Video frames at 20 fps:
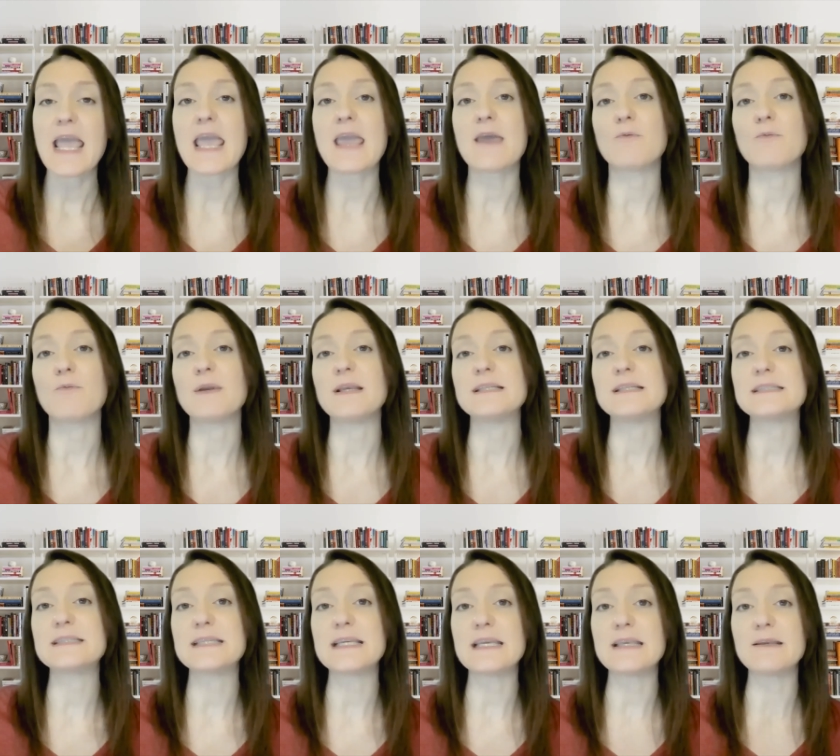and we
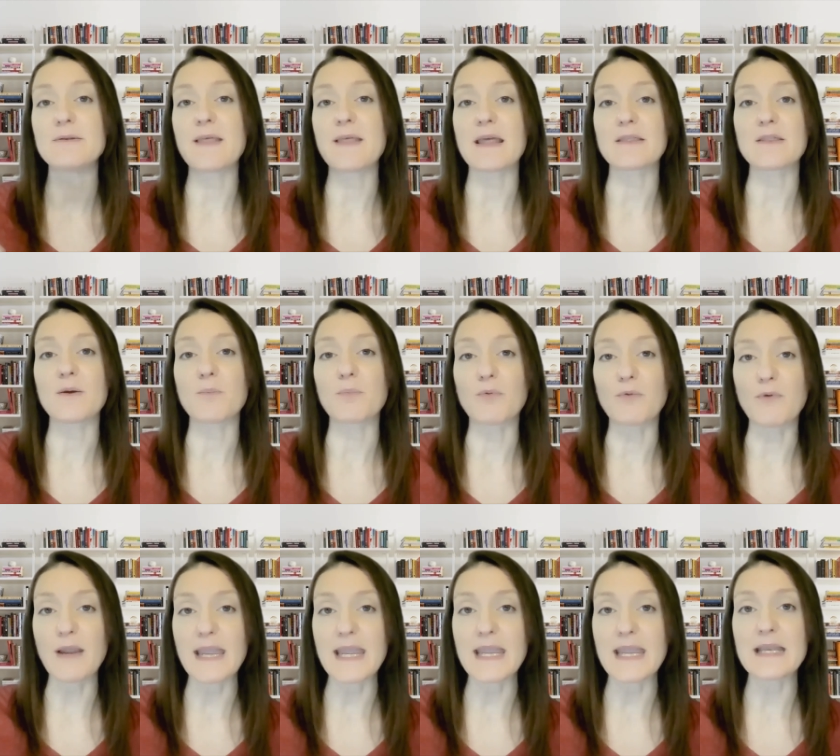see that the
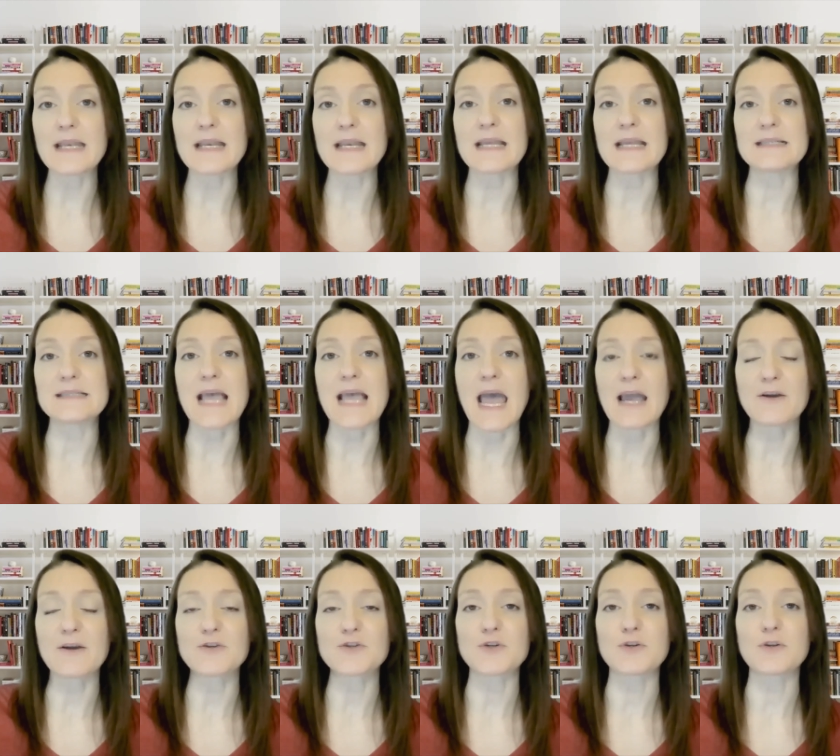brain is
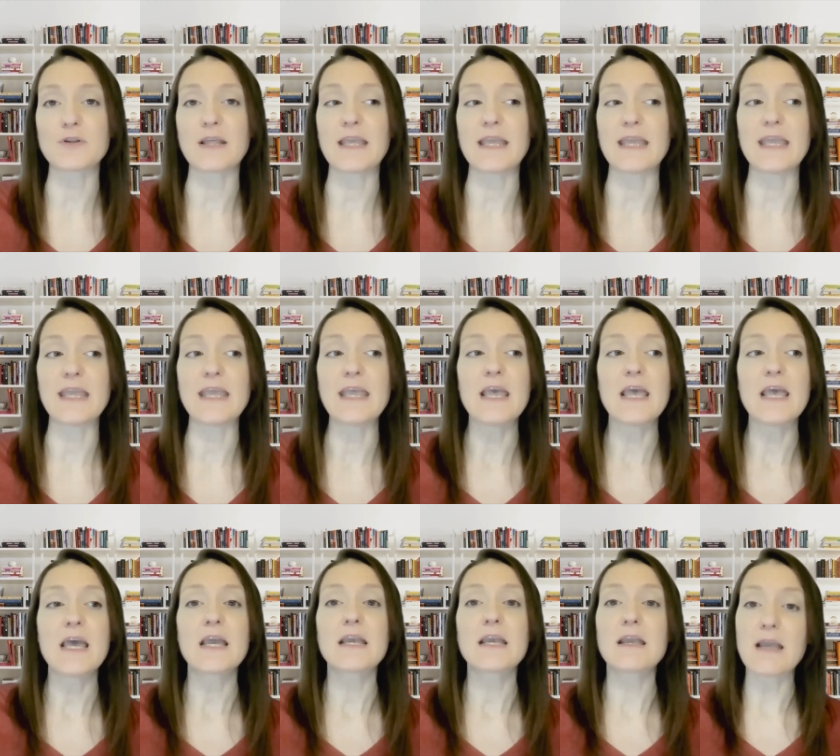actually
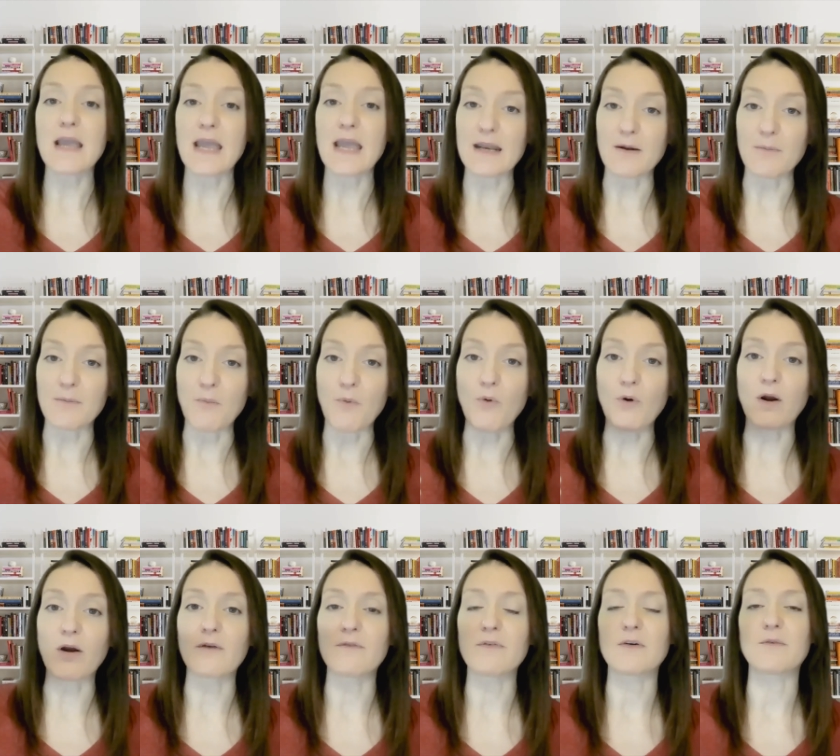in a
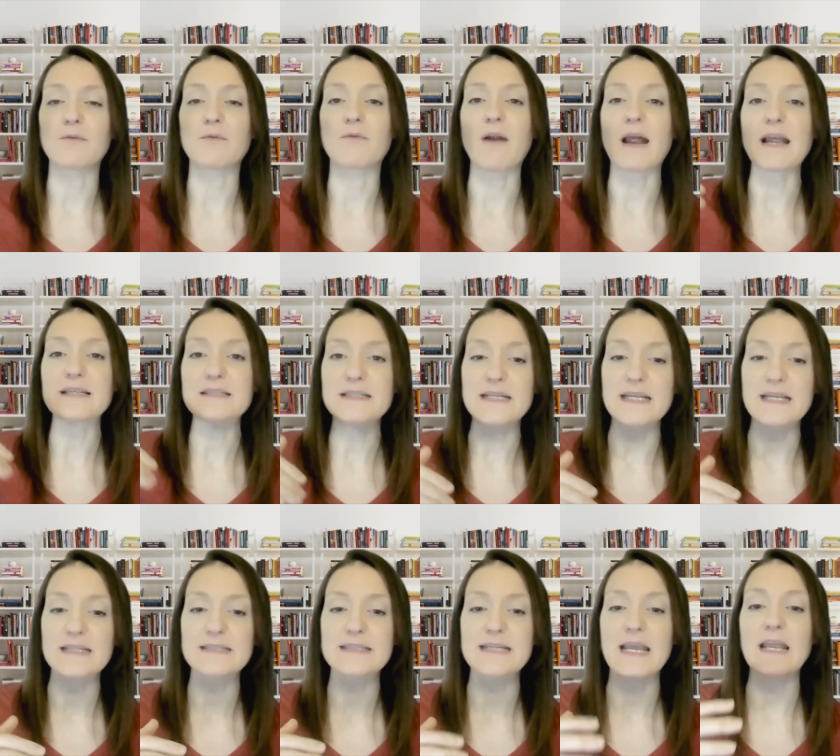more of a
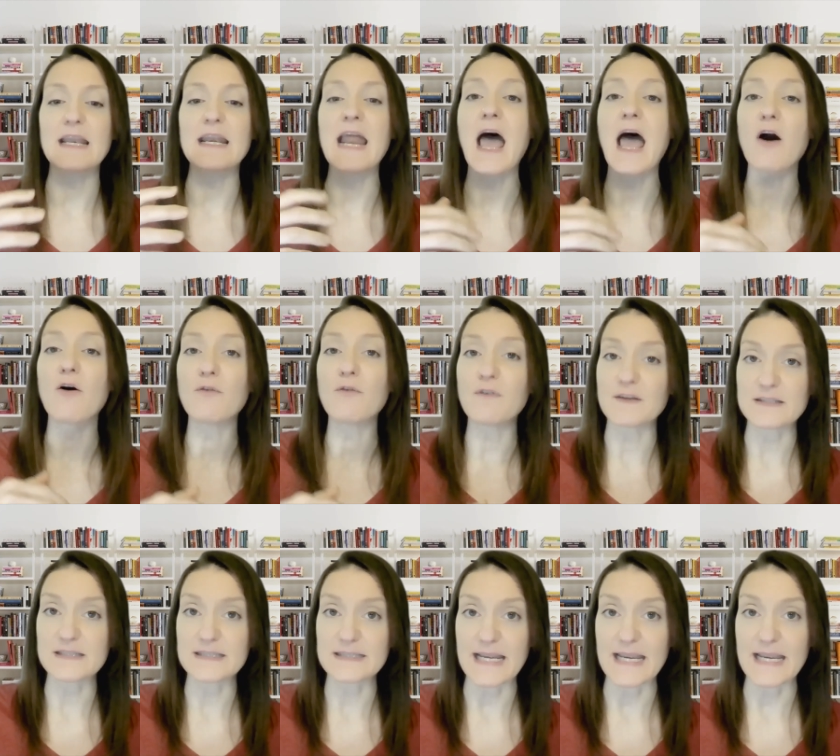resting state, an alpha
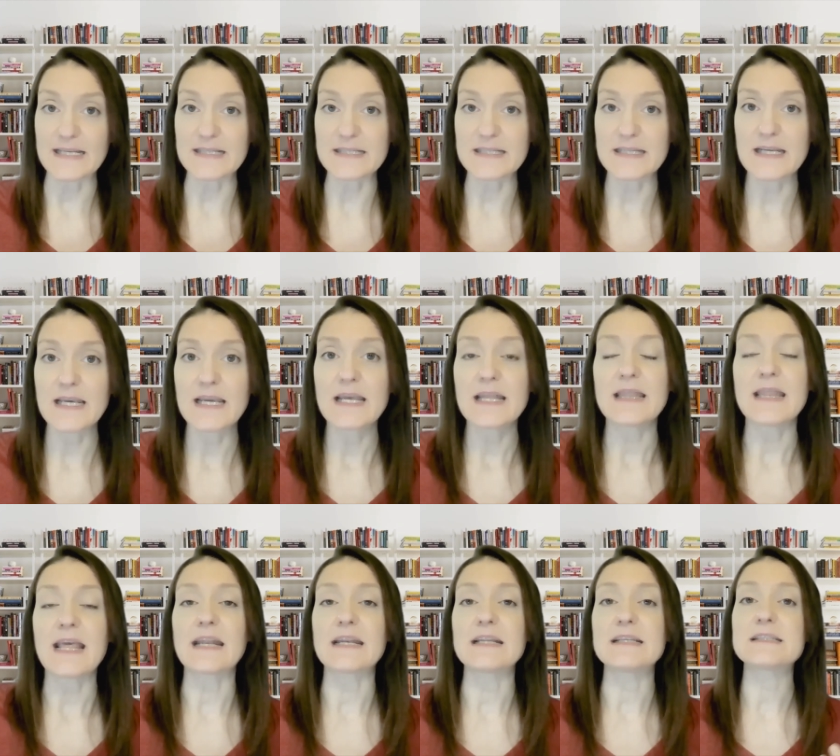state
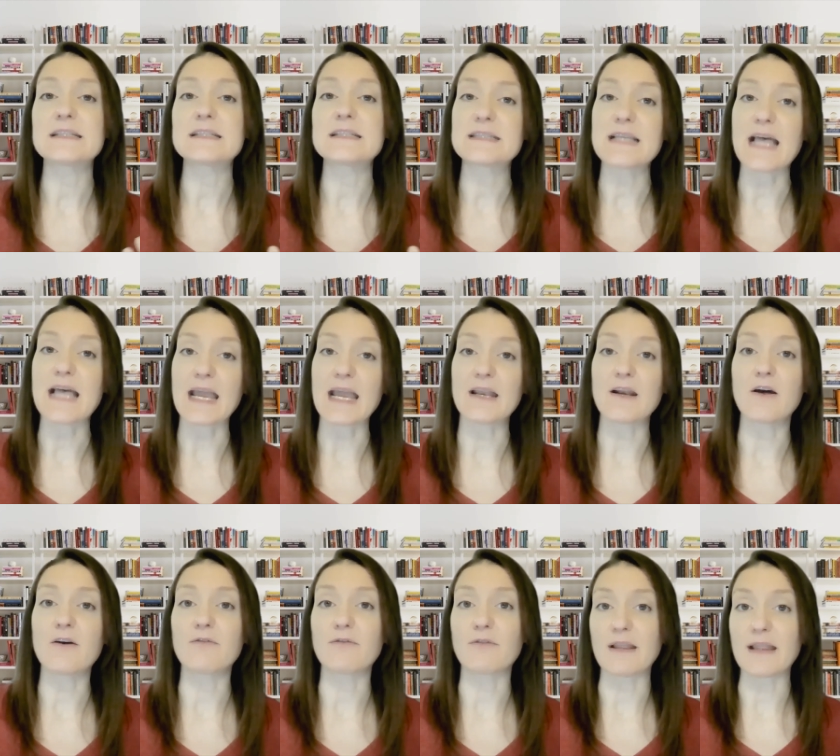that is a sign
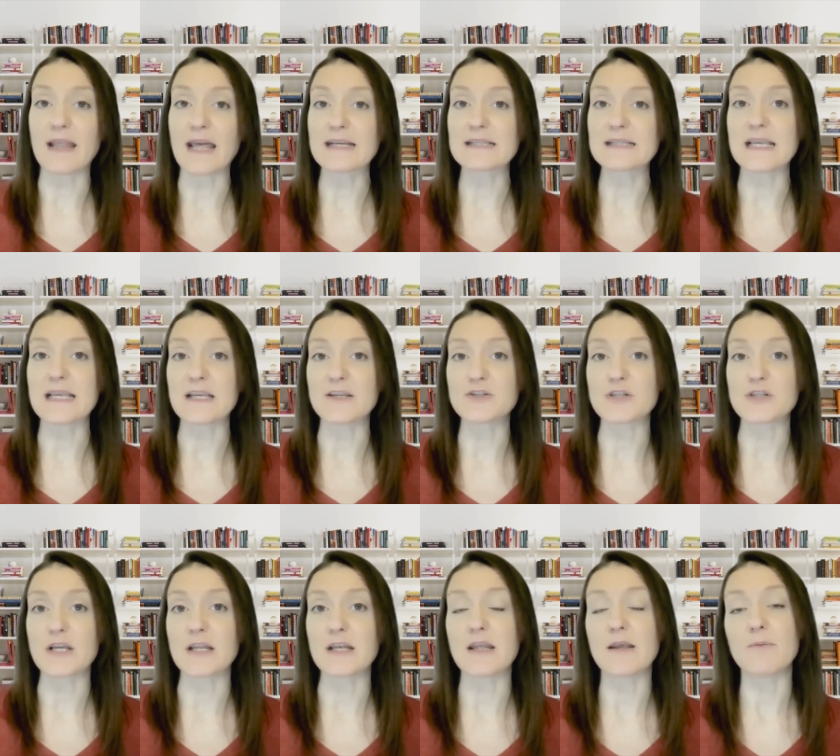of
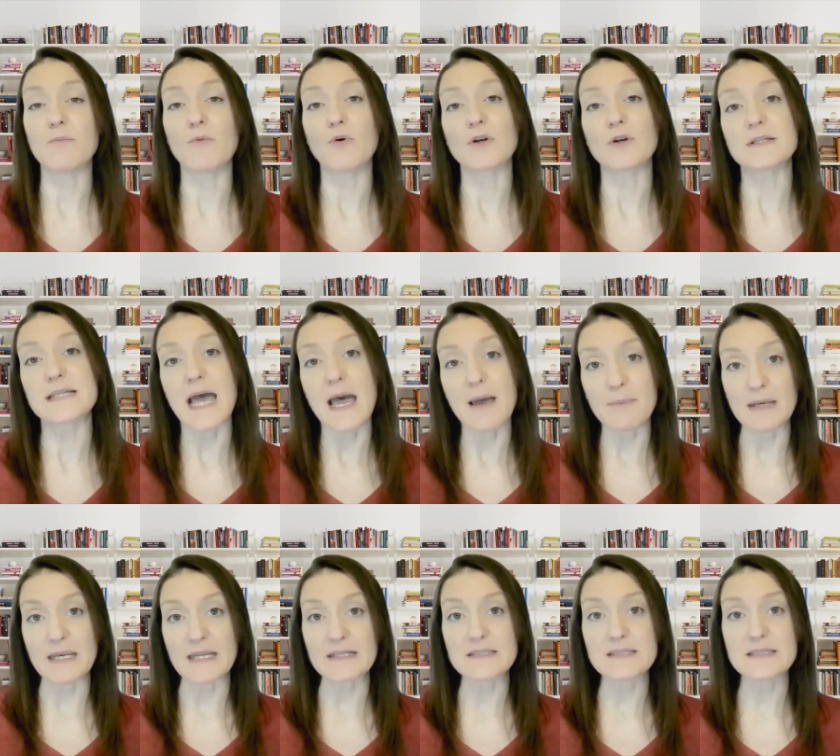relaxation and more
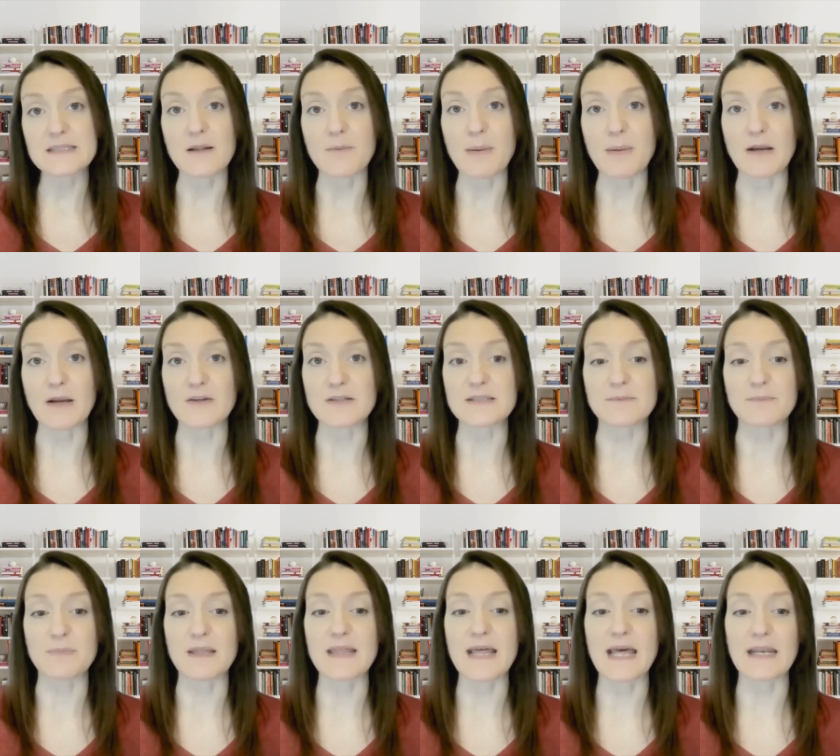dominance to the
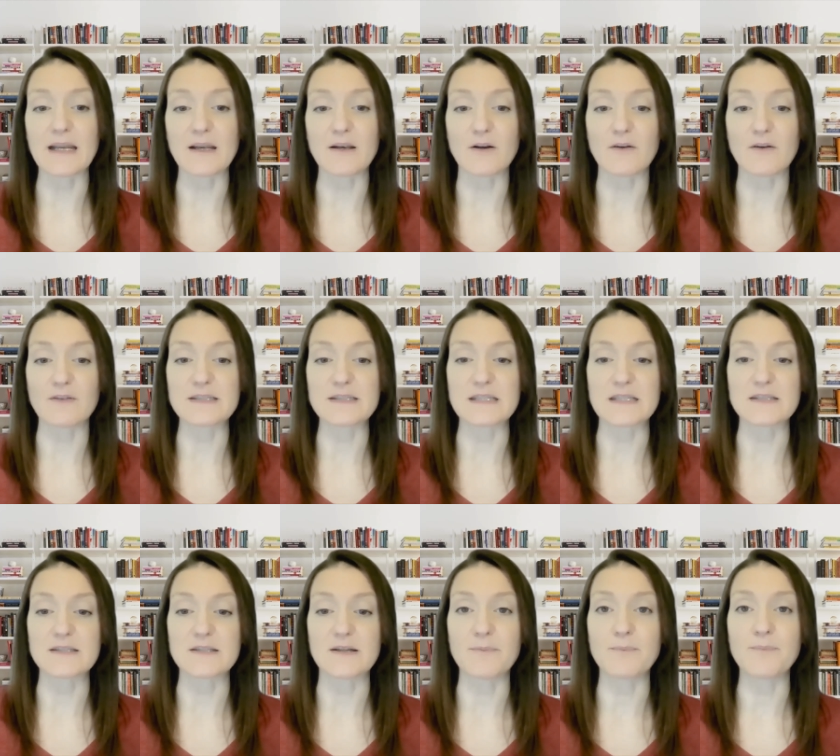parasympathetic nervous
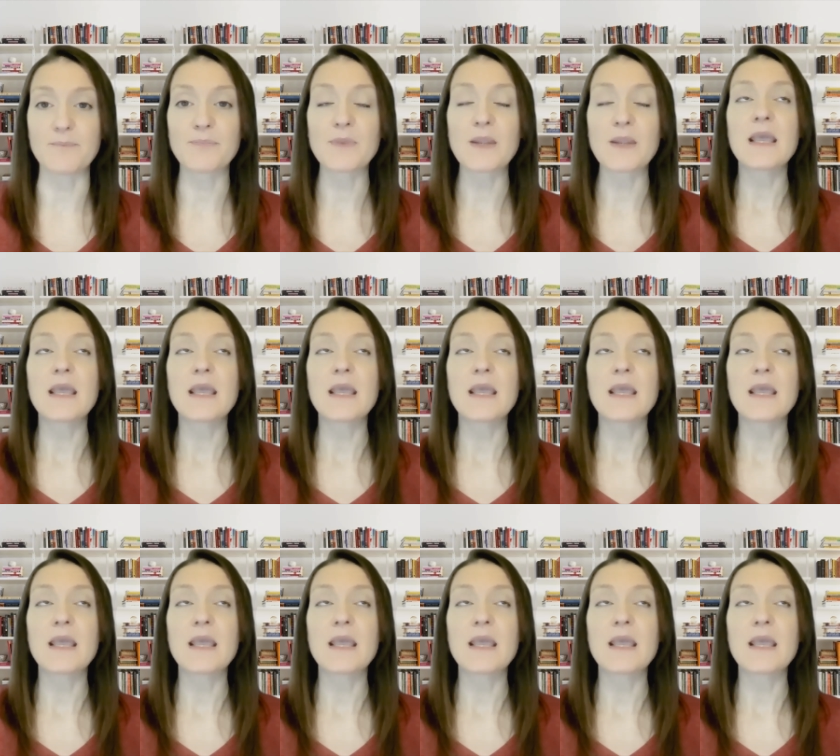system.